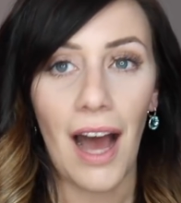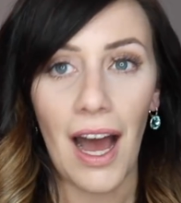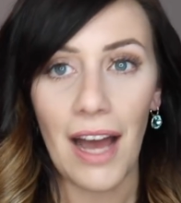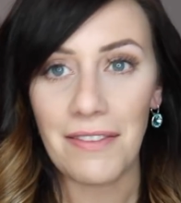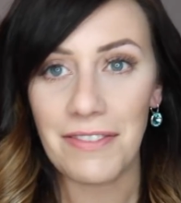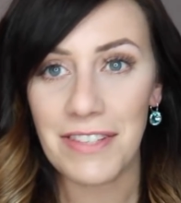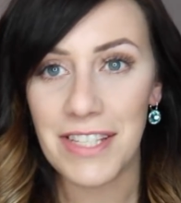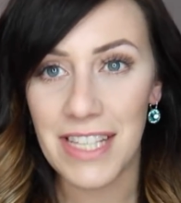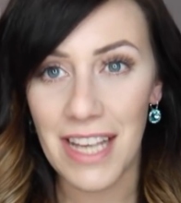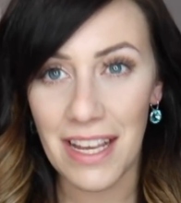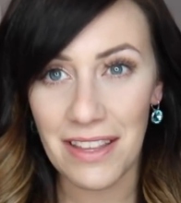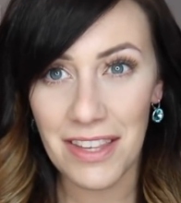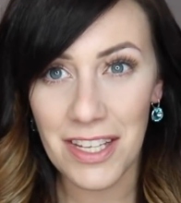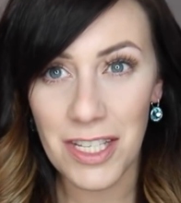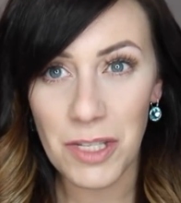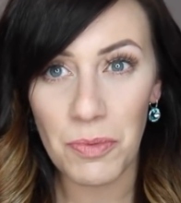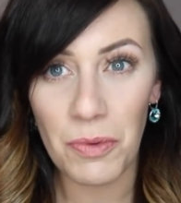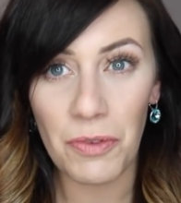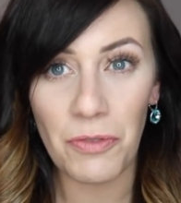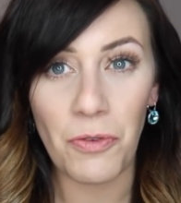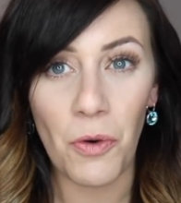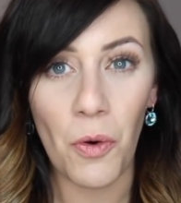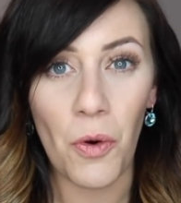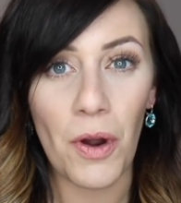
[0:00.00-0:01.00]
I've said this
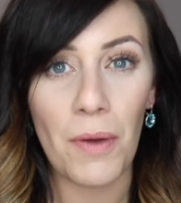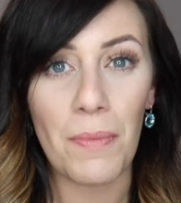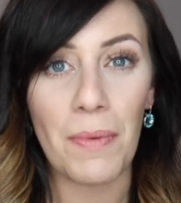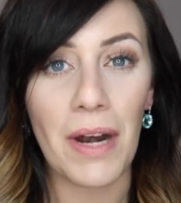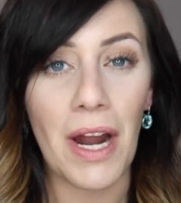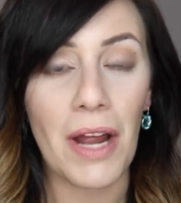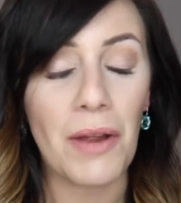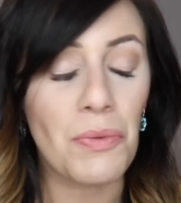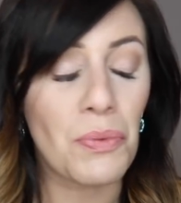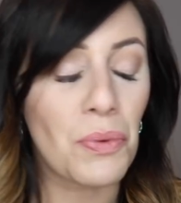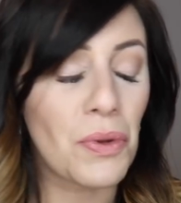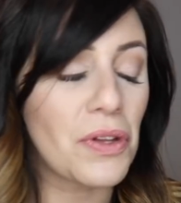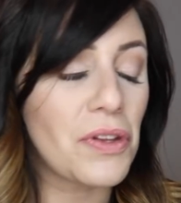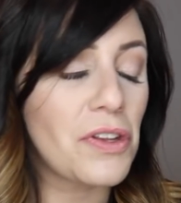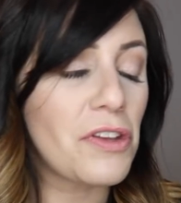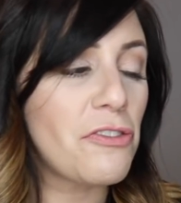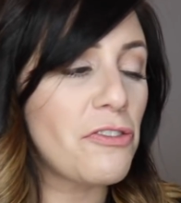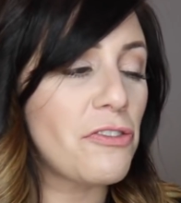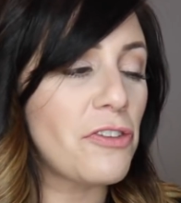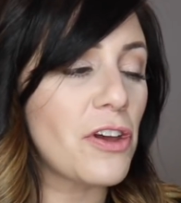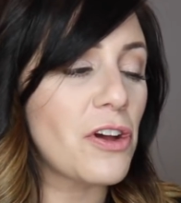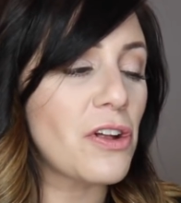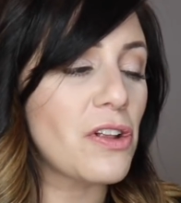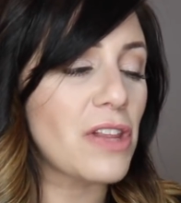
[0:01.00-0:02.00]
before, but I
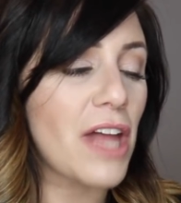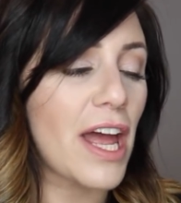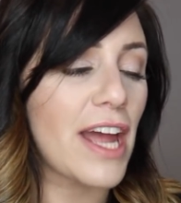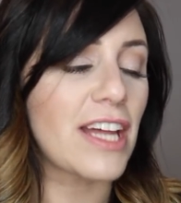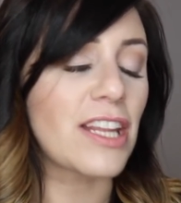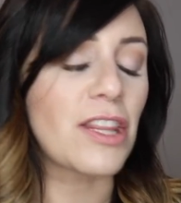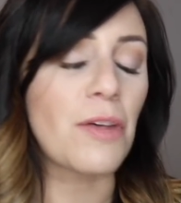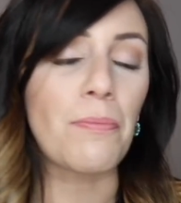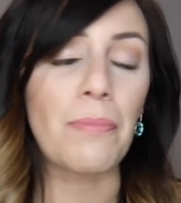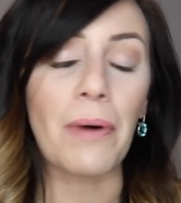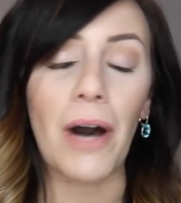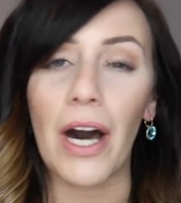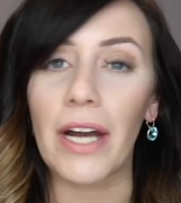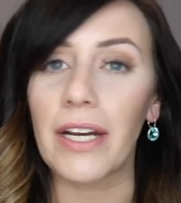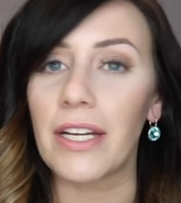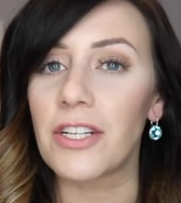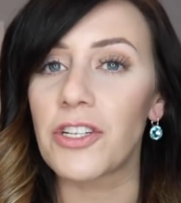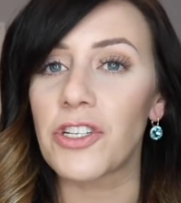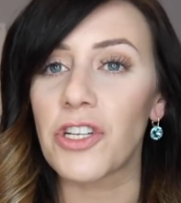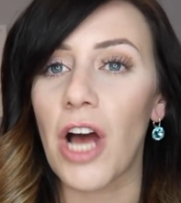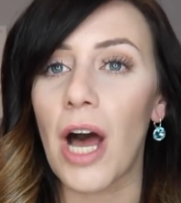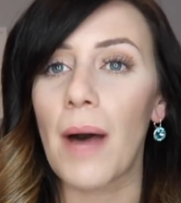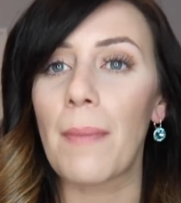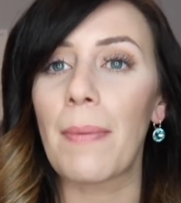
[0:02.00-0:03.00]
really feel like The Body
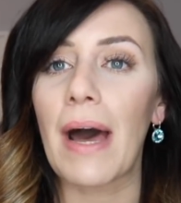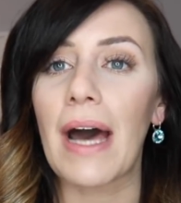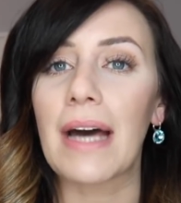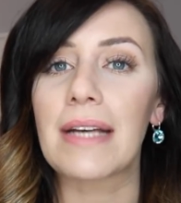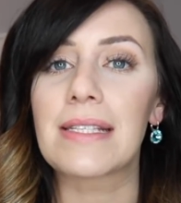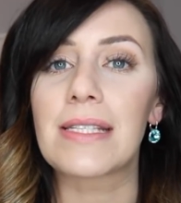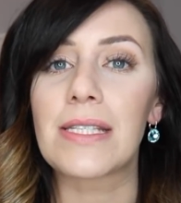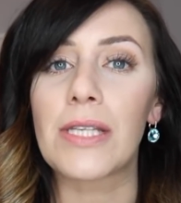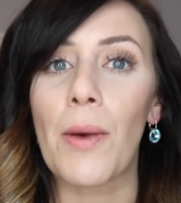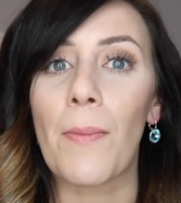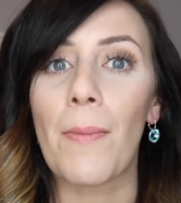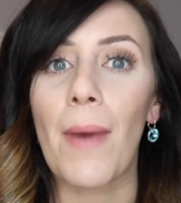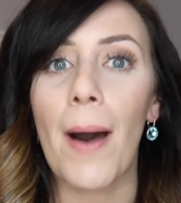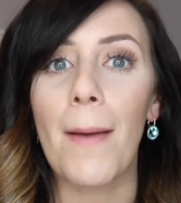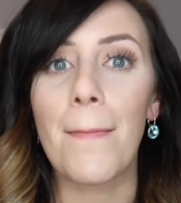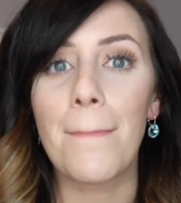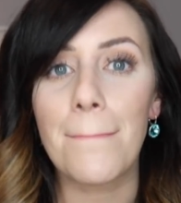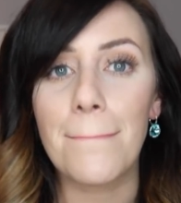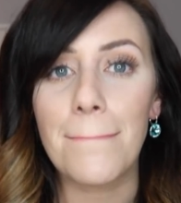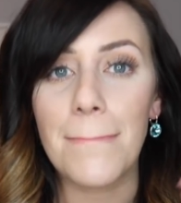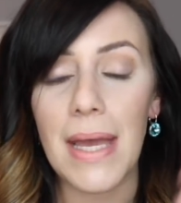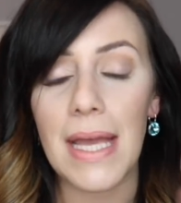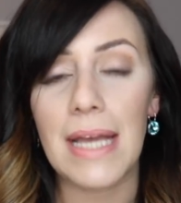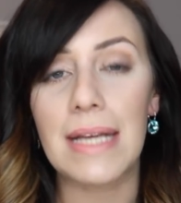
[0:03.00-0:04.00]
Shop has some
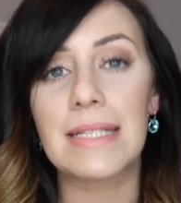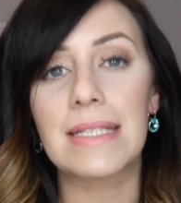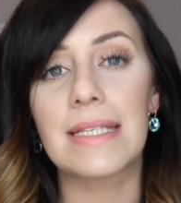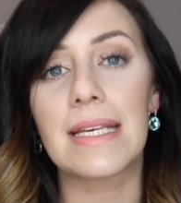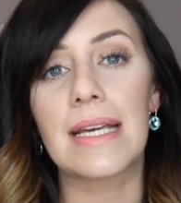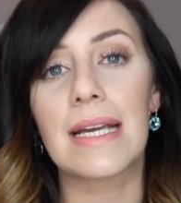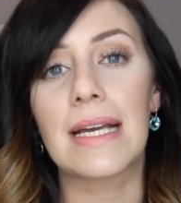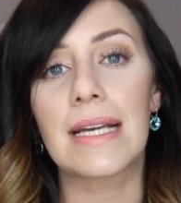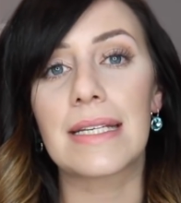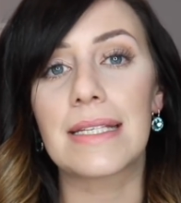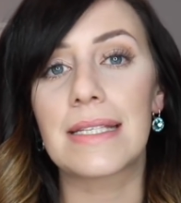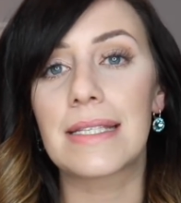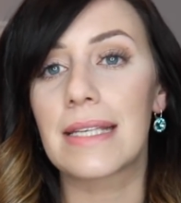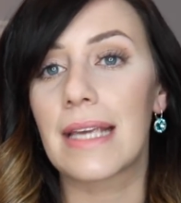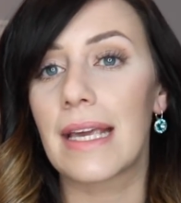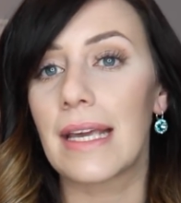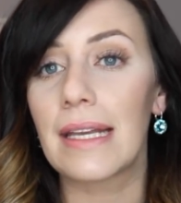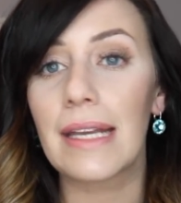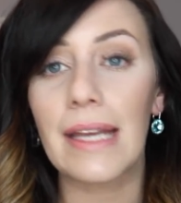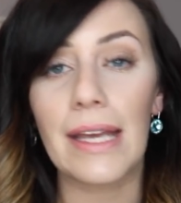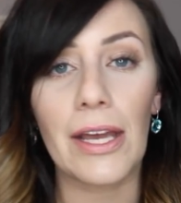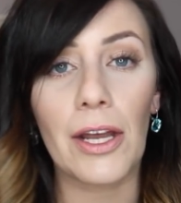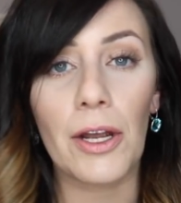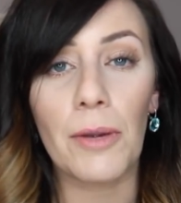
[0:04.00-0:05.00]
amazing
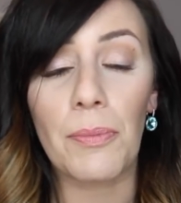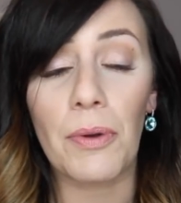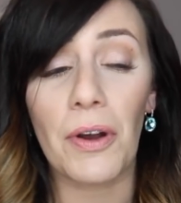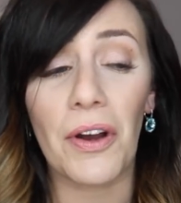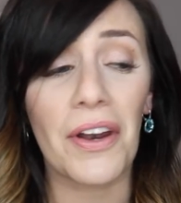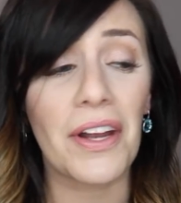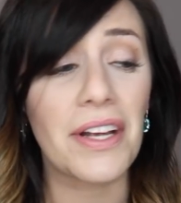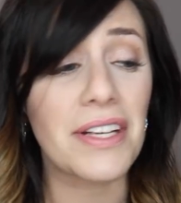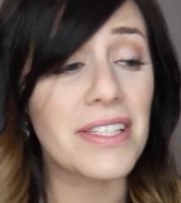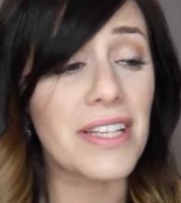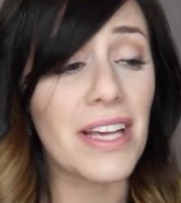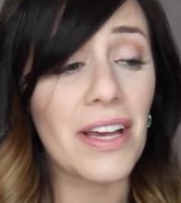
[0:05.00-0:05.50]
skincare products.